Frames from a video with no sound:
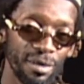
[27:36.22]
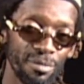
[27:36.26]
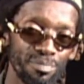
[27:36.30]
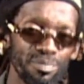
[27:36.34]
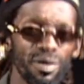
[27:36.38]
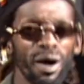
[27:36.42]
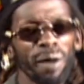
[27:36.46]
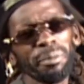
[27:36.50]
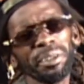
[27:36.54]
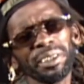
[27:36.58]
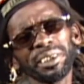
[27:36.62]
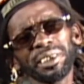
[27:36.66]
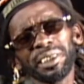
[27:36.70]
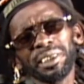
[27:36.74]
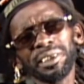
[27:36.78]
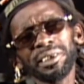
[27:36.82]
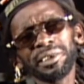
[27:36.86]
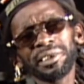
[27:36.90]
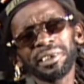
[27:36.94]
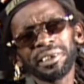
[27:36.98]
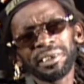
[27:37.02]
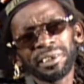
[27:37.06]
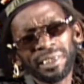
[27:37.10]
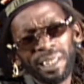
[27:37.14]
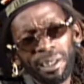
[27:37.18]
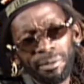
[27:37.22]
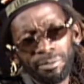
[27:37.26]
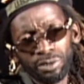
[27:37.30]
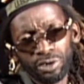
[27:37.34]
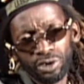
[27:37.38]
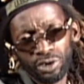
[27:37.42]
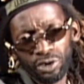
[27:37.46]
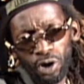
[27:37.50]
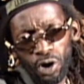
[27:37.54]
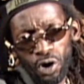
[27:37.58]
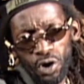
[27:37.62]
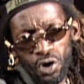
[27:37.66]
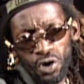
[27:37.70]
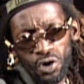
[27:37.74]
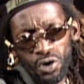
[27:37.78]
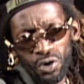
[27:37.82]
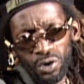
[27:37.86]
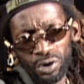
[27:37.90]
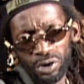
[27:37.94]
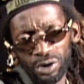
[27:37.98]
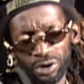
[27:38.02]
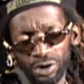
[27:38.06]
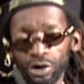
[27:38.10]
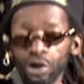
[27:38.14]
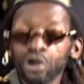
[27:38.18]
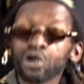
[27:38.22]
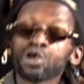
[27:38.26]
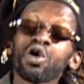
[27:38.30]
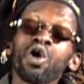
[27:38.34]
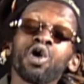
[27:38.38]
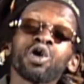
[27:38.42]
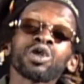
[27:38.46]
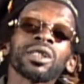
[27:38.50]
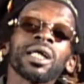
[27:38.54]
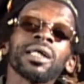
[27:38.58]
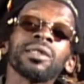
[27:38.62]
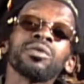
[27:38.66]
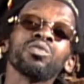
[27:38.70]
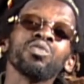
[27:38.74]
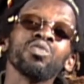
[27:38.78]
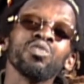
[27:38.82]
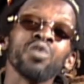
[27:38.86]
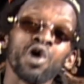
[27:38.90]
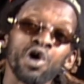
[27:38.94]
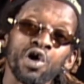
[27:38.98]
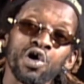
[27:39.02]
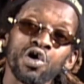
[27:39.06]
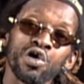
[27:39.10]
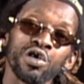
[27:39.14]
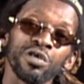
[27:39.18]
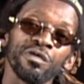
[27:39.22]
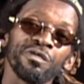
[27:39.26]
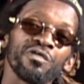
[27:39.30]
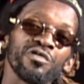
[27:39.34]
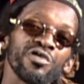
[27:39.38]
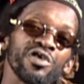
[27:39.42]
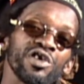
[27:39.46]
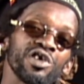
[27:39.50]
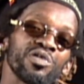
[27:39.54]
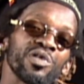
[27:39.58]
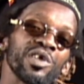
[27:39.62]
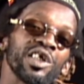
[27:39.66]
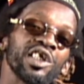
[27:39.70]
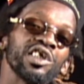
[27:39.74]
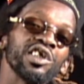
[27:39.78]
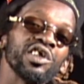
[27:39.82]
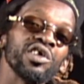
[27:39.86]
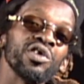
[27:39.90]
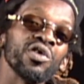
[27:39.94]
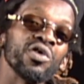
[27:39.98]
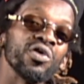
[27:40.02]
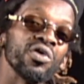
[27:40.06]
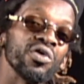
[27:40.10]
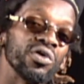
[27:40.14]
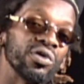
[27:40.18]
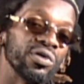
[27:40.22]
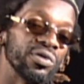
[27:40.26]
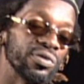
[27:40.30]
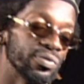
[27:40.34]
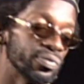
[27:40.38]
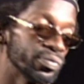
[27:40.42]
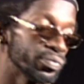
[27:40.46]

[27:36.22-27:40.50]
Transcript: Promises, it's absurd, just uttered word frequently heard.